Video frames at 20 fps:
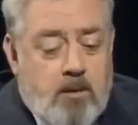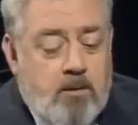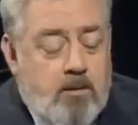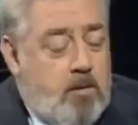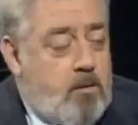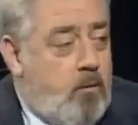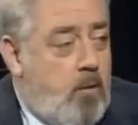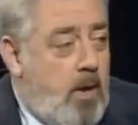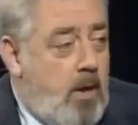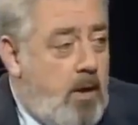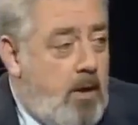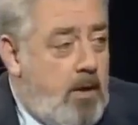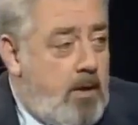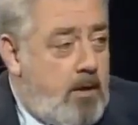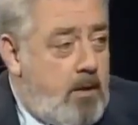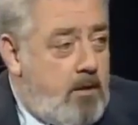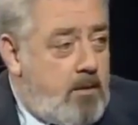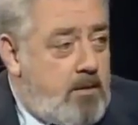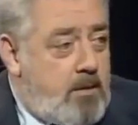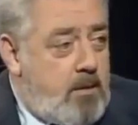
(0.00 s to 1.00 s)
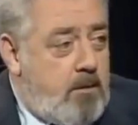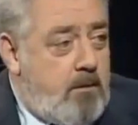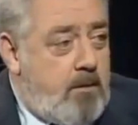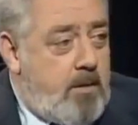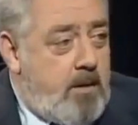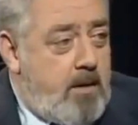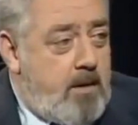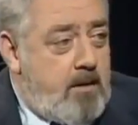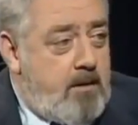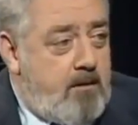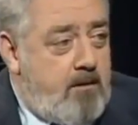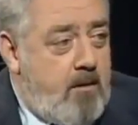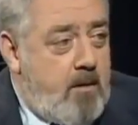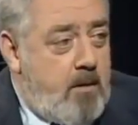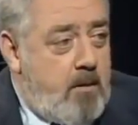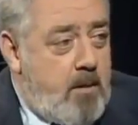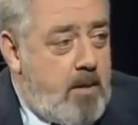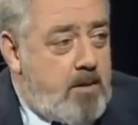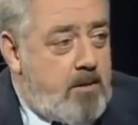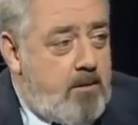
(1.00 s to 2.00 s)
don't dwell on those two things
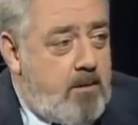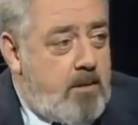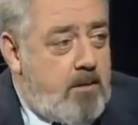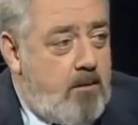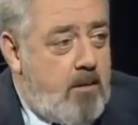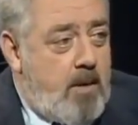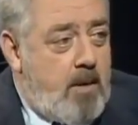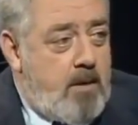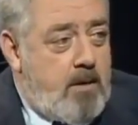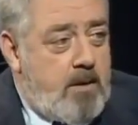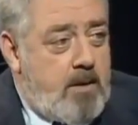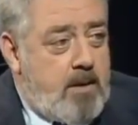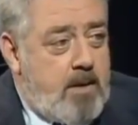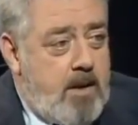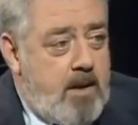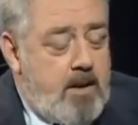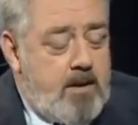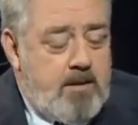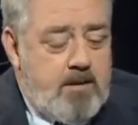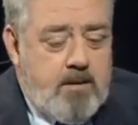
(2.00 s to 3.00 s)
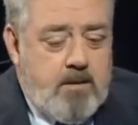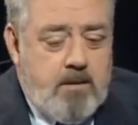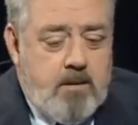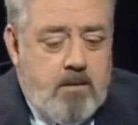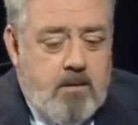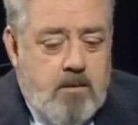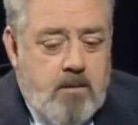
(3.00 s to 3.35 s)
very much. We dwell on the case.